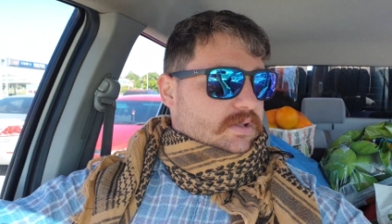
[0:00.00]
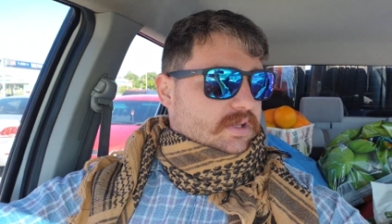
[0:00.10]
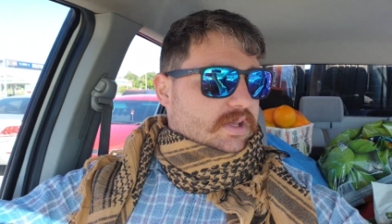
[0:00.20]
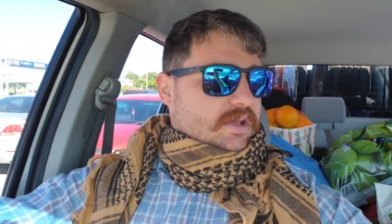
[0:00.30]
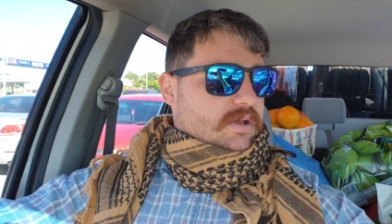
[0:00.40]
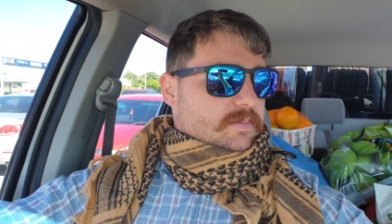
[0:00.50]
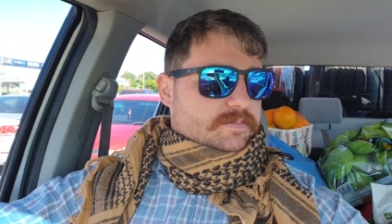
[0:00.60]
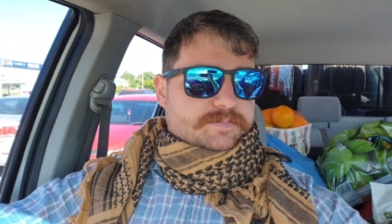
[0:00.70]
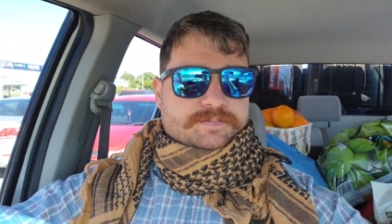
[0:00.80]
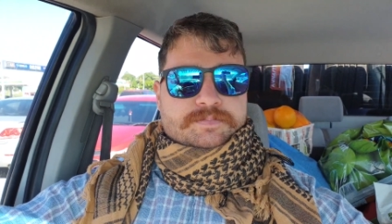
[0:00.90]
um,
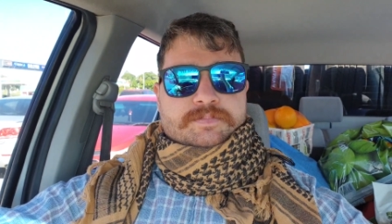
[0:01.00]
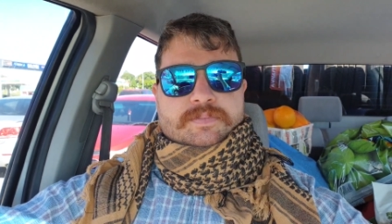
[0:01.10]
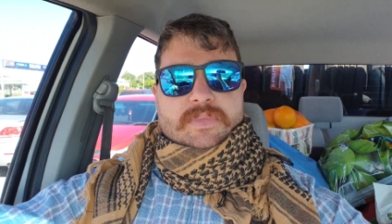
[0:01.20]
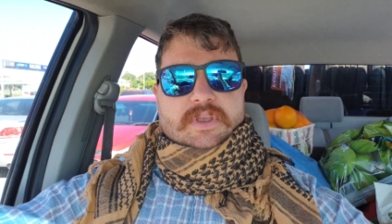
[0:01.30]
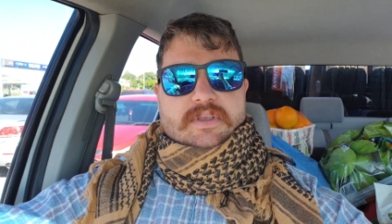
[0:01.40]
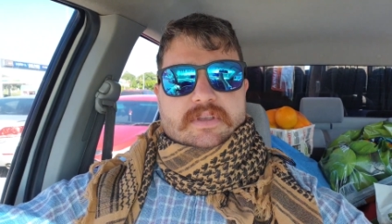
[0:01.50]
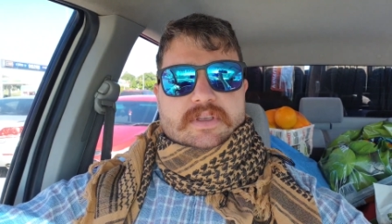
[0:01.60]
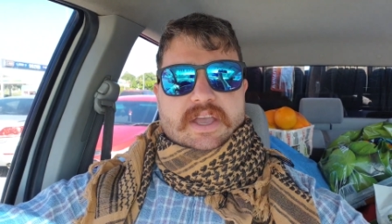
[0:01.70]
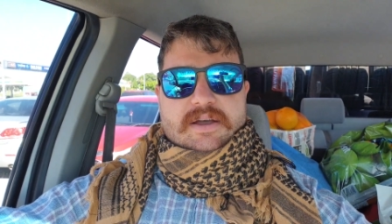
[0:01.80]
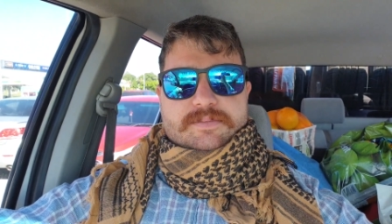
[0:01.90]

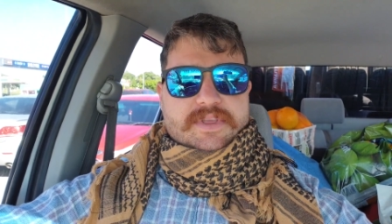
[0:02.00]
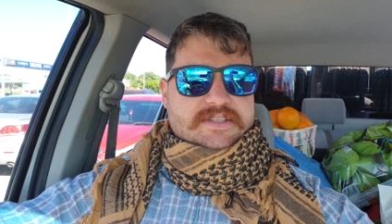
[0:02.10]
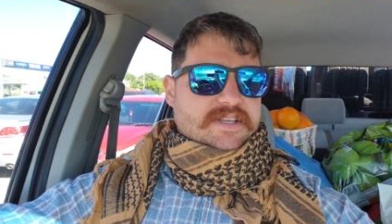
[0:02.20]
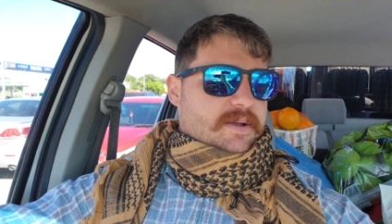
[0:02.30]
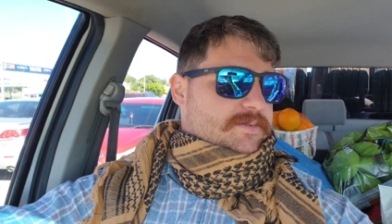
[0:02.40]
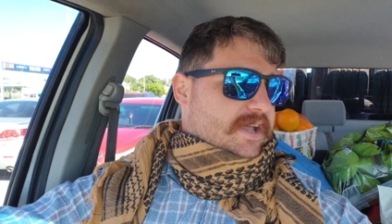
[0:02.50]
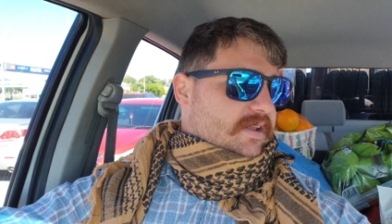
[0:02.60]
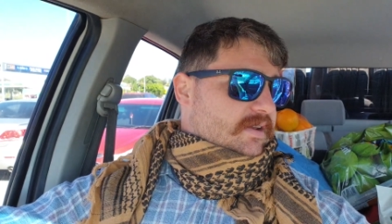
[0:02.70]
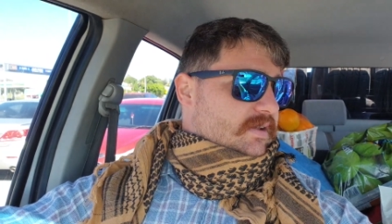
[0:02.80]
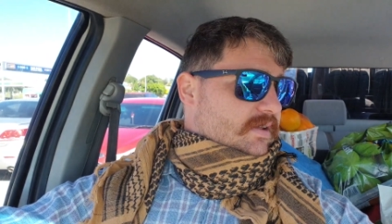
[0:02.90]
yeah, that's the
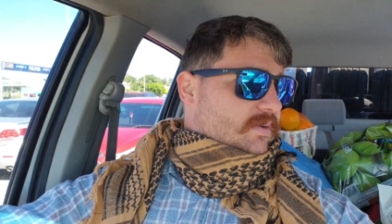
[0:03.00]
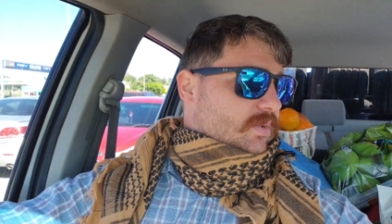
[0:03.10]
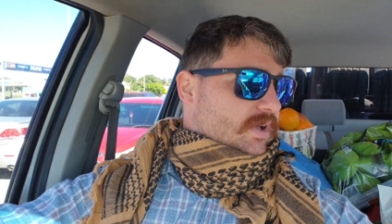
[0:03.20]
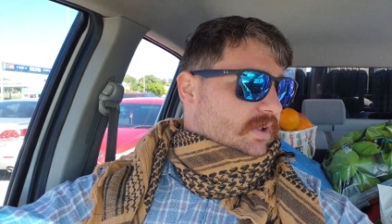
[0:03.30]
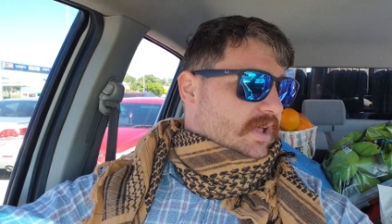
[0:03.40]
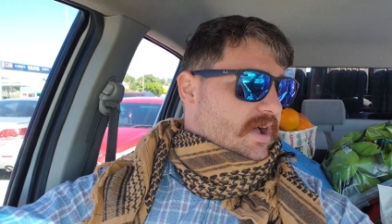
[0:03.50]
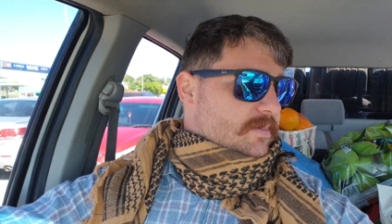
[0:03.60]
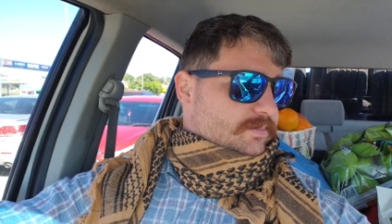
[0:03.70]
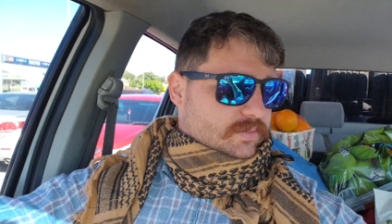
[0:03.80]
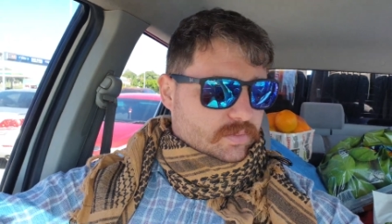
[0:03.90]
update. We'll,
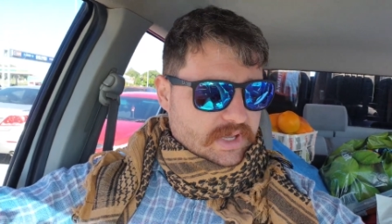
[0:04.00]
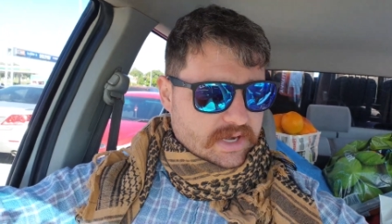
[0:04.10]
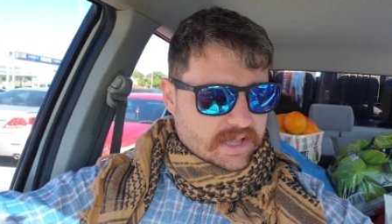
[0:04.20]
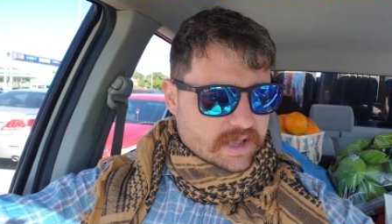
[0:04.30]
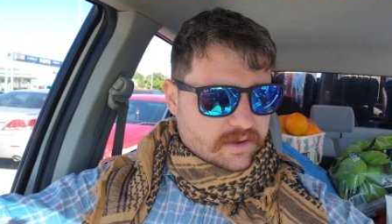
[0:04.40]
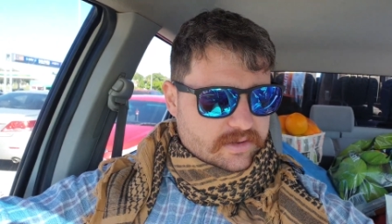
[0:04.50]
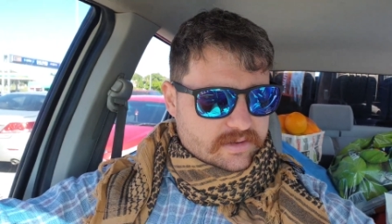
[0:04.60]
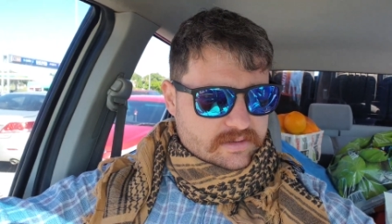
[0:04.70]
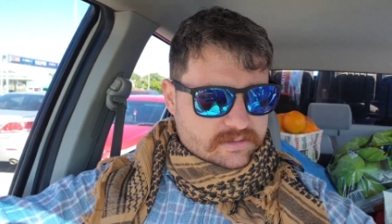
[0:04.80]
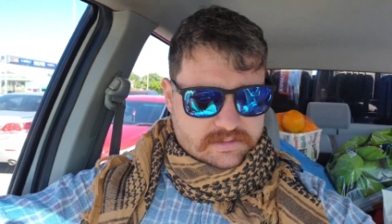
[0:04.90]
um, we're gonna go
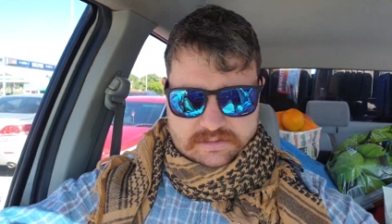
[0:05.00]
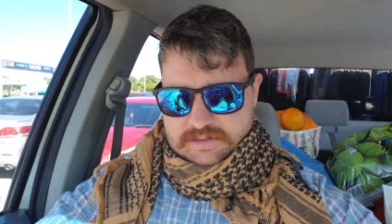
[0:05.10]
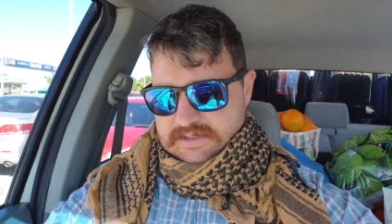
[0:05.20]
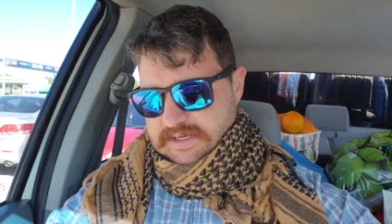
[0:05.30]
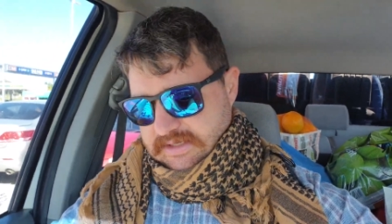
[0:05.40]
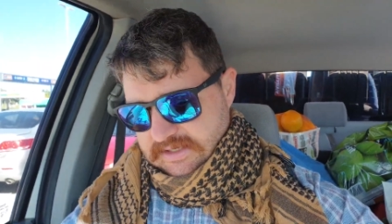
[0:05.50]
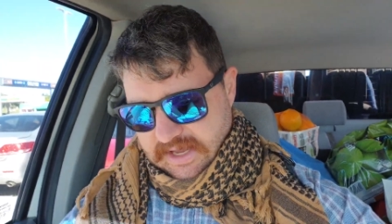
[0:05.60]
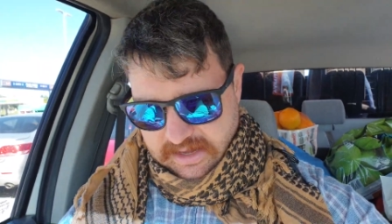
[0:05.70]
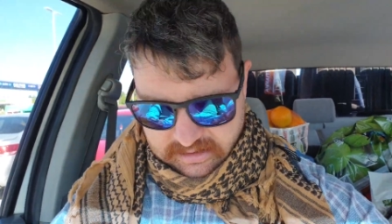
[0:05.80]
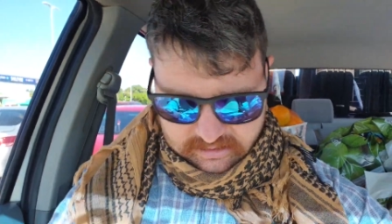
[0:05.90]
and suss
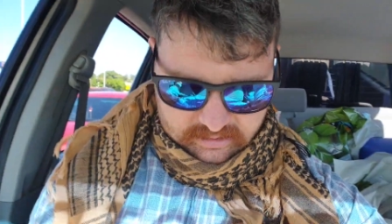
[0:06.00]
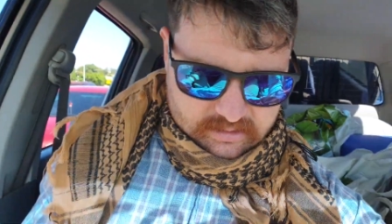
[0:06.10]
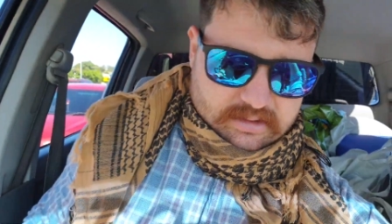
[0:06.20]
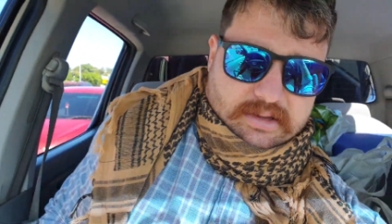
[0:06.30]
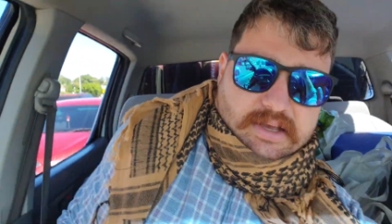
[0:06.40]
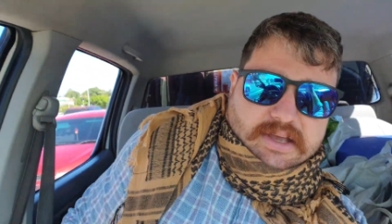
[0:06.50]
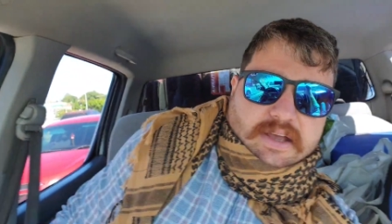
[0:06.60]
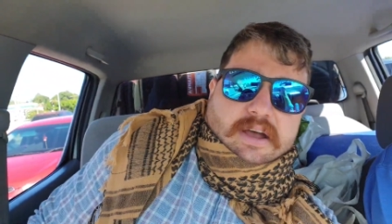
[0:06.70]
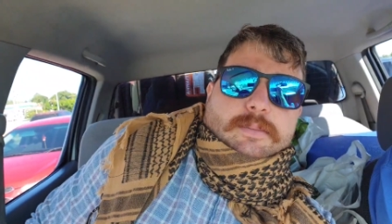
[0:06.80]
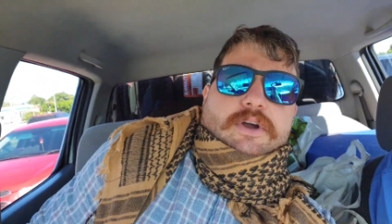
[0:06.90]
out
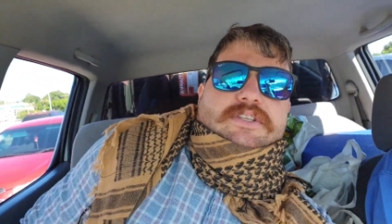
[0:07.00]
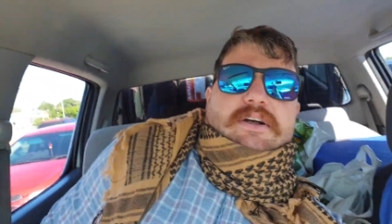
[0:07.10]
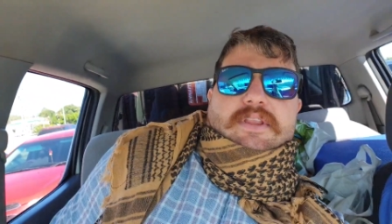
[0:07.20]
uh, a motel